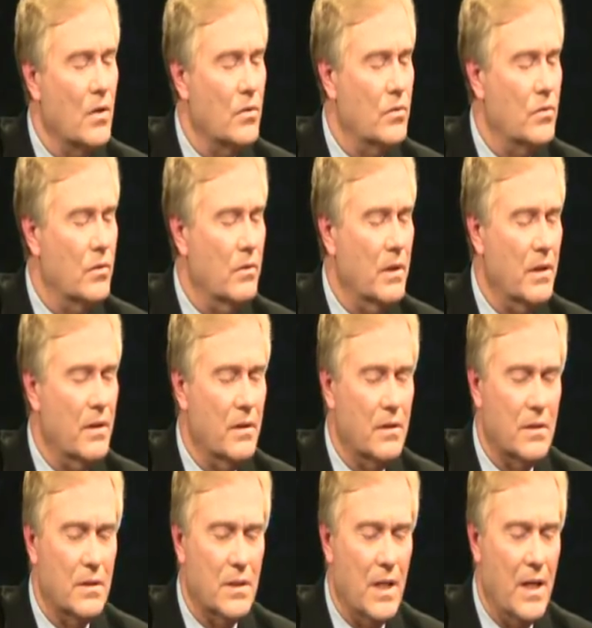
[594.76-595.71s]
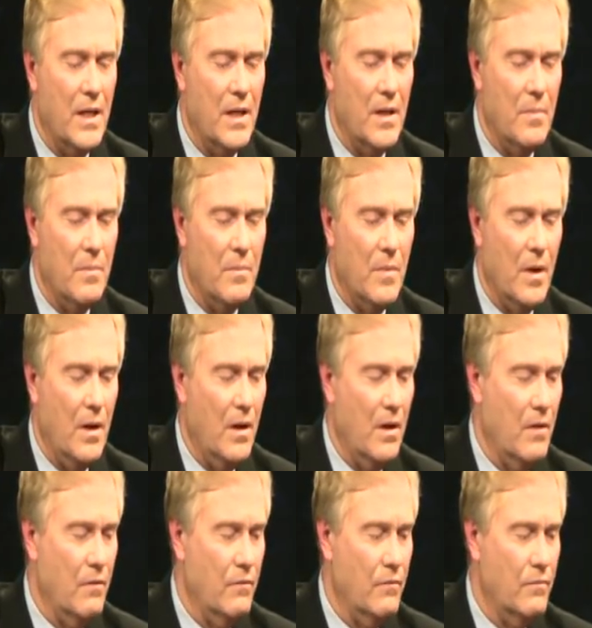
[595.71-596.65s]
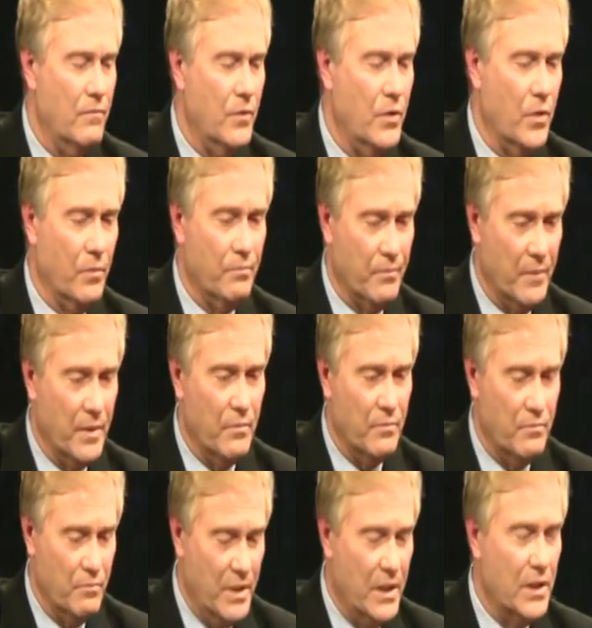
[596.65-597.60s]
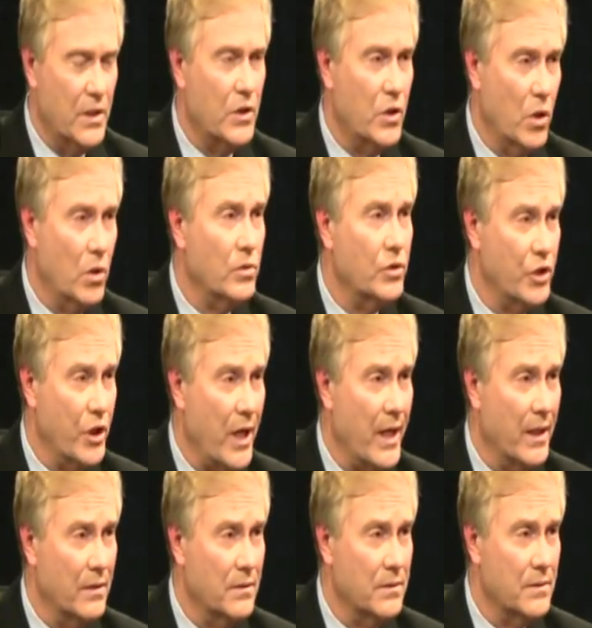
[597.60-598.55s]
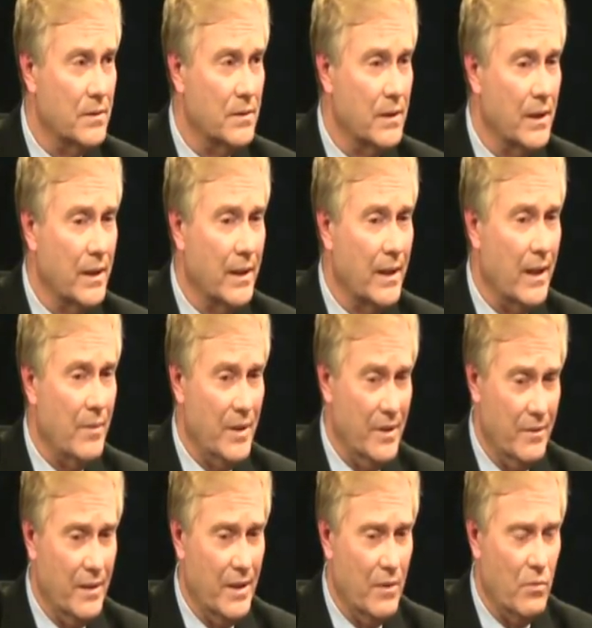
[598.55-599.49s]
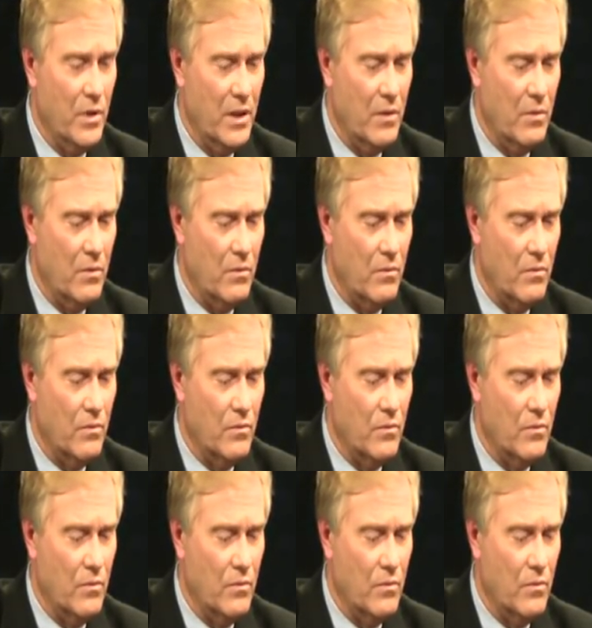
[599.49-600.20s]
During the time of you know him being an adult child, I mean, it, it, talking